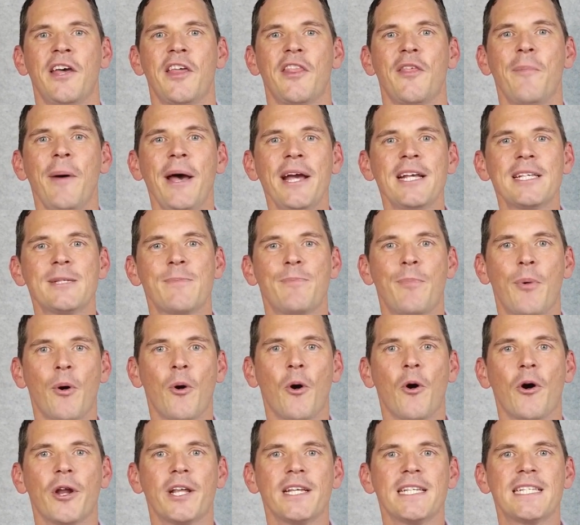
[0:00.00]
The bank's
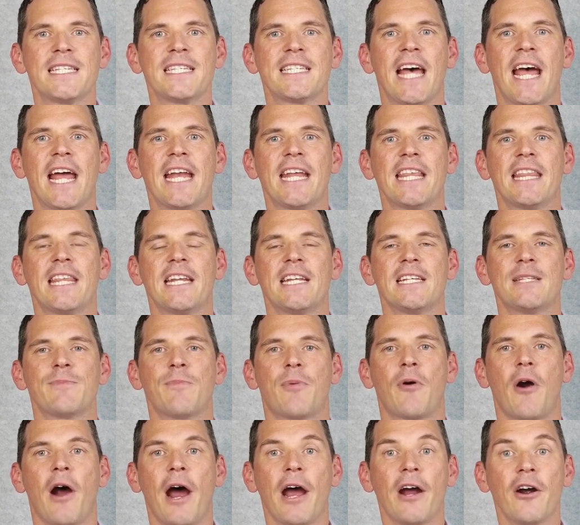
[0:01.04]
board has stated that its
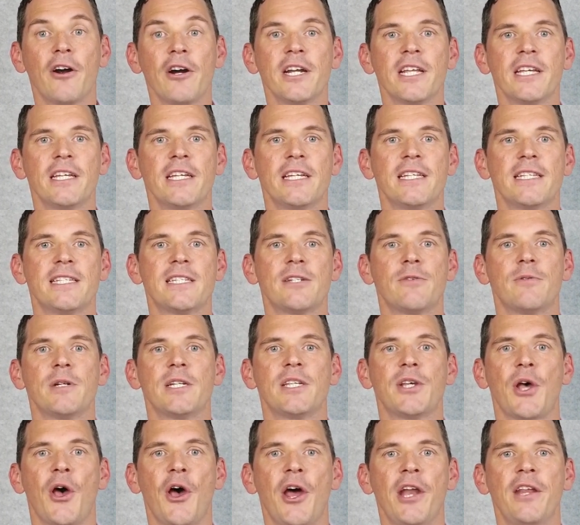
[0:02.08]
priority is to
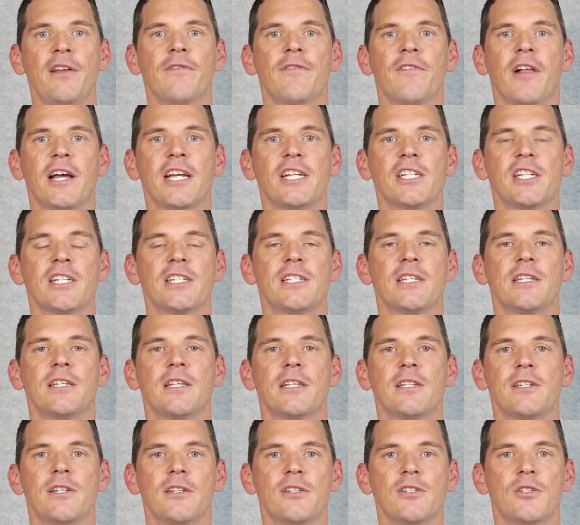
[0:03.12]
return inflation to
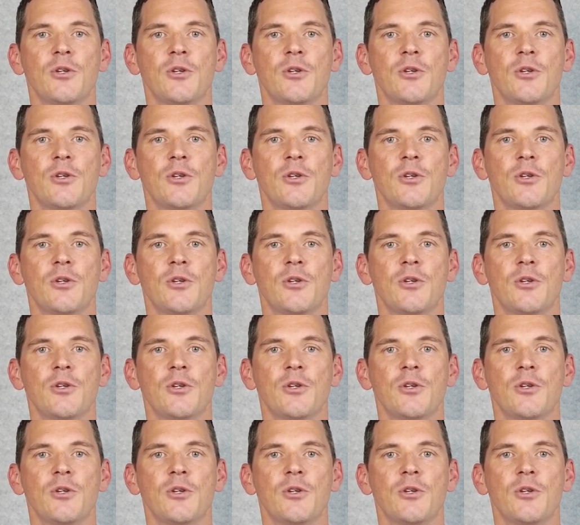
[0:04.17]
the